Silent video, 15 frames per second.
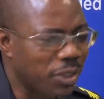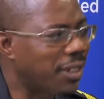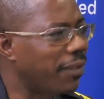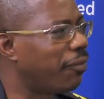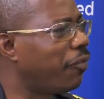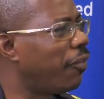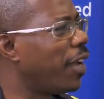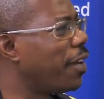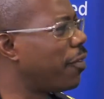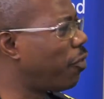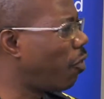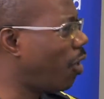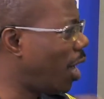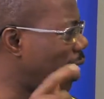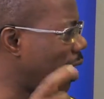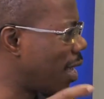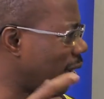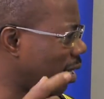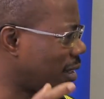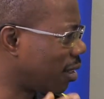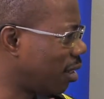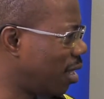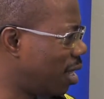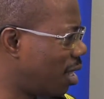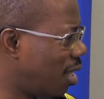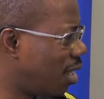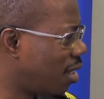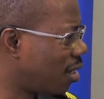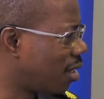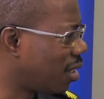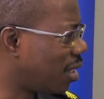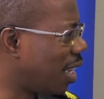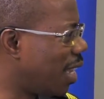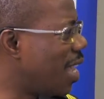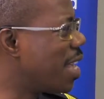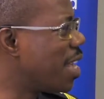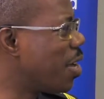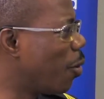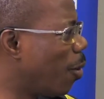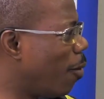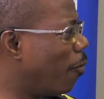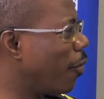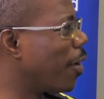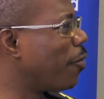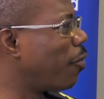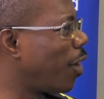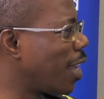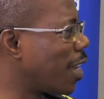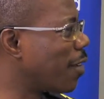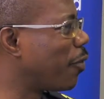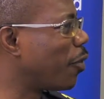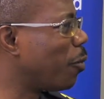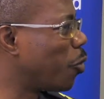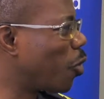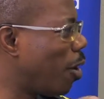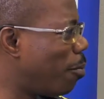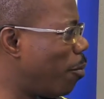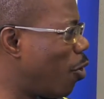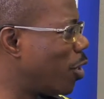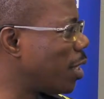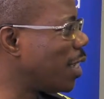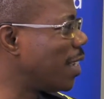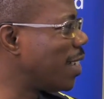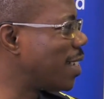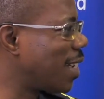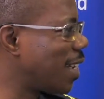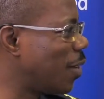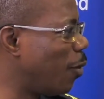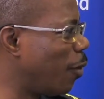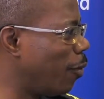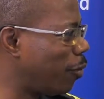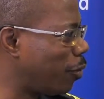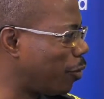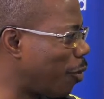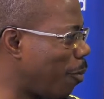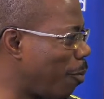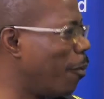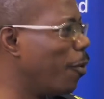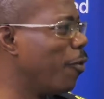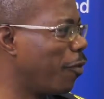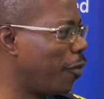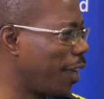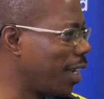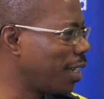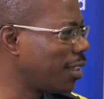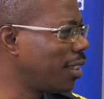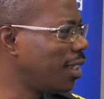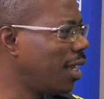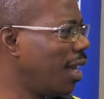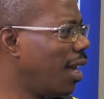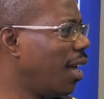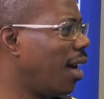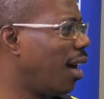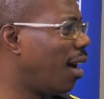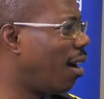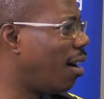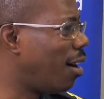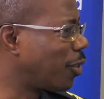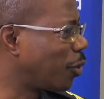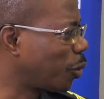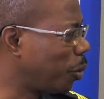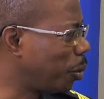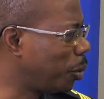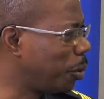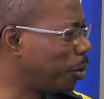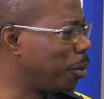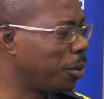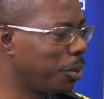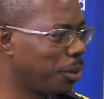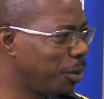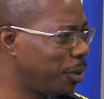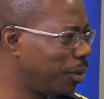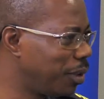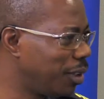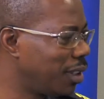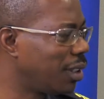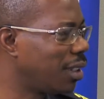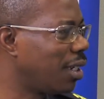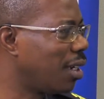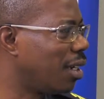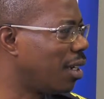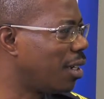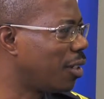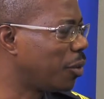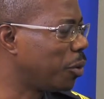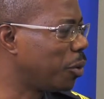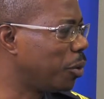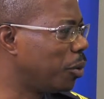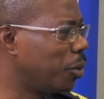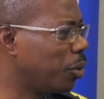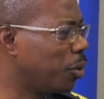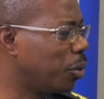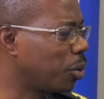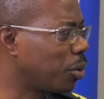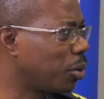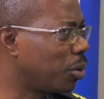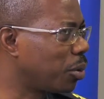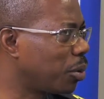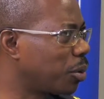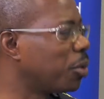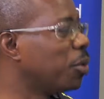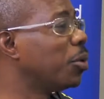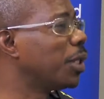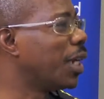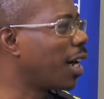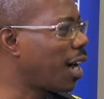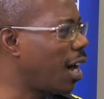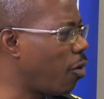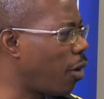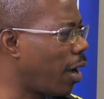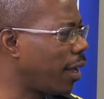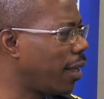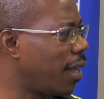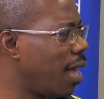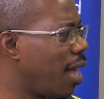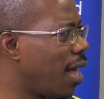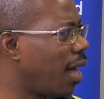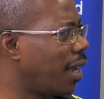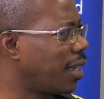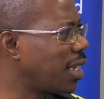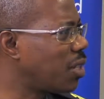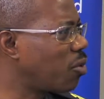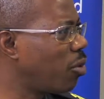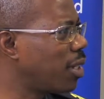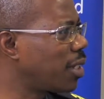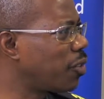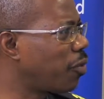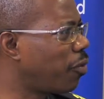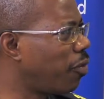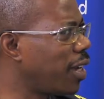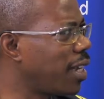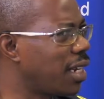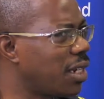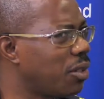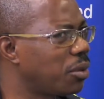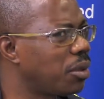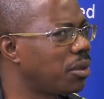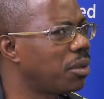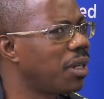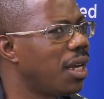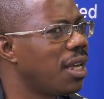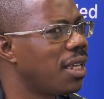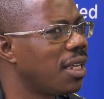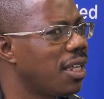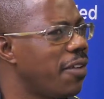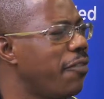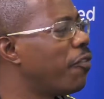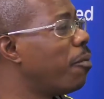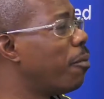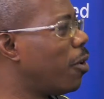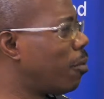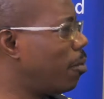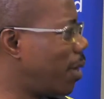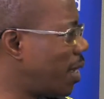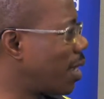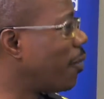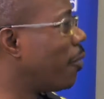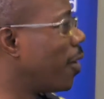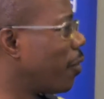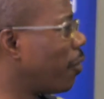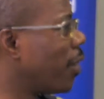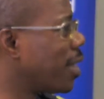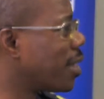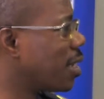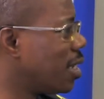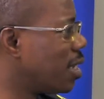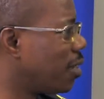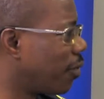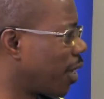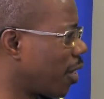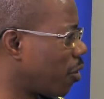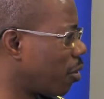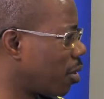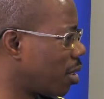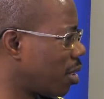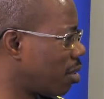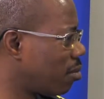verifying, the AEO verifying from your bond instead of moving to Nakawa. I just want to find out if Mombasa verifies these vehicles.